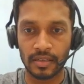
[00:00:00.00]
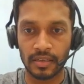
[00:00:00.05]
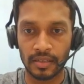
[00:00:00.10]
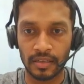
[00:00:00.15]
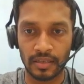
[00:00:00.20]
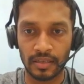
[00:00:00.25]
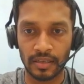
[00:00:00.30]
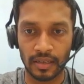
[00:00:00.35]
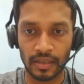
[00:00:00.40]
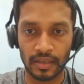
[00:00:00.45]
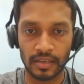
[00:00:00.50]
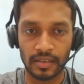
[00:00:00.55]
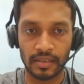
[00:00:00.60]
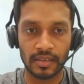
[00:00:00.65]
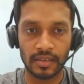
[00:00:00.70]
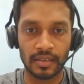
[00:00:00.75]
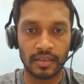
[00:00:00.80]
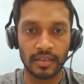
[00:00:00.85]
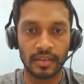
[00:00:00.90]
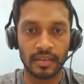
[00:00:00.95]
Yeah,
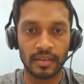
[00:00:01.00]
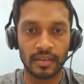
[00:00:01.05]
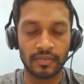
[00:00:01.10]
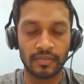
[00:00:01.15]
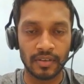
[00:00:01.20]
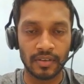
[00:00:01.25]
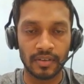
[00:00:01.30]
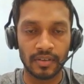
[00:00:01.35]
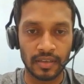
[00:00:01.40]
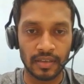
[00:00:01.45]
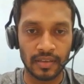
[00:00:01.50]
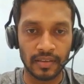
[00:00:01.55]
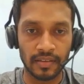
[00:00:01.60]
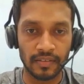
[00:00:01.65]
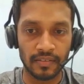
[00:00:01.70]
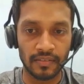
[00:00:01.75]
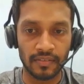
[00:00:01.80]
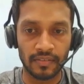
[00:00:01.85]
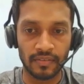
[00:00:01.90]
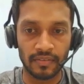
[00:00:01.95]
we'll
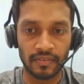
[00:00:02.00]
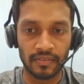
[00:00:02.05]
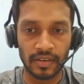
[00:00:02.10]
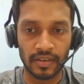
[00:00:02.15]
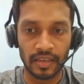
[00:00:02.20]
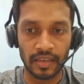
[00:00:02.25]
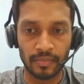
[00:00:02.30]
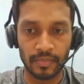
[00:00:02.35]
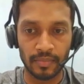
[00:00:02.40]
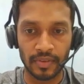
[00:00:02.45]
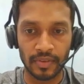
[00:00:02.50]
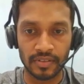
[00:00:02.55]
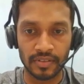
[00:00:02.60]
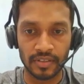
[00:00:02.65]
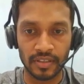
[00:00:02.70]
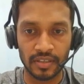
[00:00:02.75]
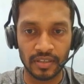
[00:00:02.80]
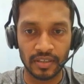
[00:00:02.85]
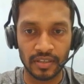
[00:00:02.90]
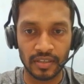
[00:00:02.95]
give name is
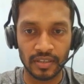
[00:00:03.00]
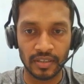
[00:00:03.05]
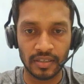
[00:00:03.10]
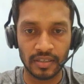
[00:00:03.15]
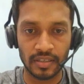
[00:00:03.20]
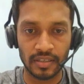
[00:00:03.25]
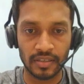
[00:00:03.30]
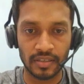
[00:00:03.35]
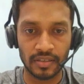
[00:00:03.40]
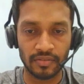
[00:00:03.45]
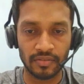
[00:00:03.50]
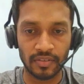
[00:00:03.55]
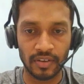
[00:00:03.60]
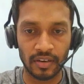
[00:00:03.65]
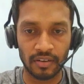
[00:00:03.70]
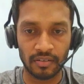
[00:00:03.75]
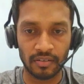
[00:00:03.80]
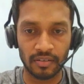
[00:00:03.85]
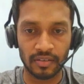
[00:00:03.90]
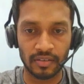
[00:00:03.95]
here. We are
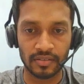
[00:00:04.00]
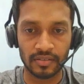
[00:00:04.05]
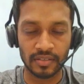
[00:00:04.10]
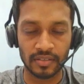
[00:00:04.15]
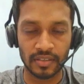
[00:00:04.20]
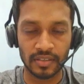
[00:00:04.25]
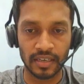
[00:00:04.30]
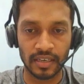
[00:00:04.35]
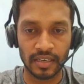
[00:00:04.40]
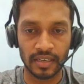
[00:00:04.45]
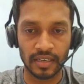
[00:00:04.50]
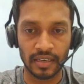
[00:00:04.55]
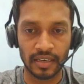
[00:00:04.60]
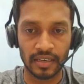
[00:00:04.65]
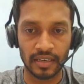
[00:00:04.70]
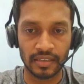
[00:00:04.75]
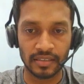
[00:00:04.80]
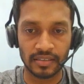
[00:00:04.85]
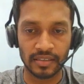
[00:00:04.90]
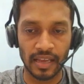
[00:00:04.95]
not selecting
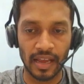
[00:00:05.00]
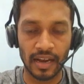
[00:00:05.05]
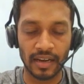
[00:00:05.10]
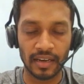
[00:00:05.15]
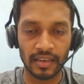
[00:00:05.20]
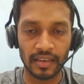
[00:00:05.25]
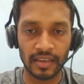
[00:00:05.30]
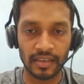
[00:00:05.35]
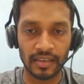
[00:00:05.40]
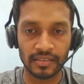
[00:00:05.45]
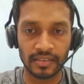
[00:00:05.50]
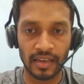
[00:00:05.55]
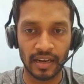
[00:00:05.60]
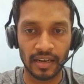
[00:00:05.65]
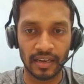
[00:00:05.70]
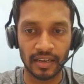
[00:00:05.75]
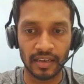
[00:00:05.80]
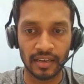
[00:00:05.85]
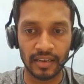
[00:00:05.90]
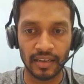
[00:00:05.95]
any
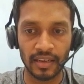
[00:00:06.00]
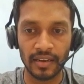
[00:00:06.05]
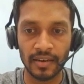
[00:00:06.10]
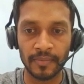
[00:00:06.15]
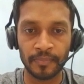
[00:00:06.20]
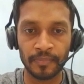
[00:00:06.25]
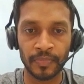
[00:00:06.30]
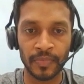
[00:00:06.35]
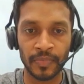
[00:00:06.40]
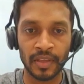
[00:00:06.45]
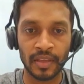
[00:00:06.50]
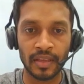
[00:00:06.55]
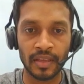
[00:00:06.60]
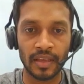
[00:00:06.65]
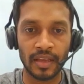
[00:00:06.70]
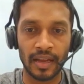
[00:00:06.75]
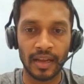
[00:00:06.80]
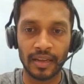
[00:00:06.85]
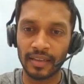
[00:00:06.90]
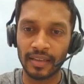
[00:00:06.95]
starting date,
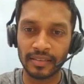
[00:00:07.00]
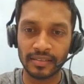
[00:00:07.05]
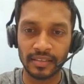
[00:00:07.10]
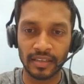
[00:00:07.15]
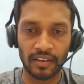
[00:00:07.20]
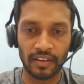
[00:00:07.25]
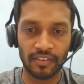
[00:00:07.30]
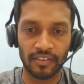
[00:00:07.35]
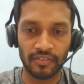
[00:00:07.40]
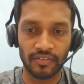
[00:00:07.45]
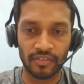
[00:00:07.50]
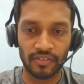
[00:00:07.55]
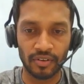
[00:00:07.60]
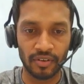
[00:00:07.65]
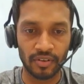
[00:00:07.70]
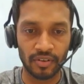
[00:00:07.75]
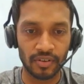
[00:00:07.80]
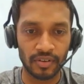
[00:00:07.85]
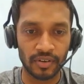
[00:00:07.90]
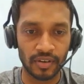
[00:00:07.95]
and that's enough for
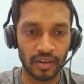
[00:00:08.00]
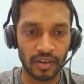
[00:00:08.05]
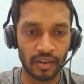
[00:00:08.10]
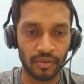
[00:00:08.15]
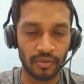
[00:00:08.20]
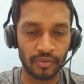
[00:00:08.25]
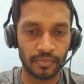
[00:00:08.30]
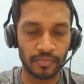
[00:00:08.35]
now,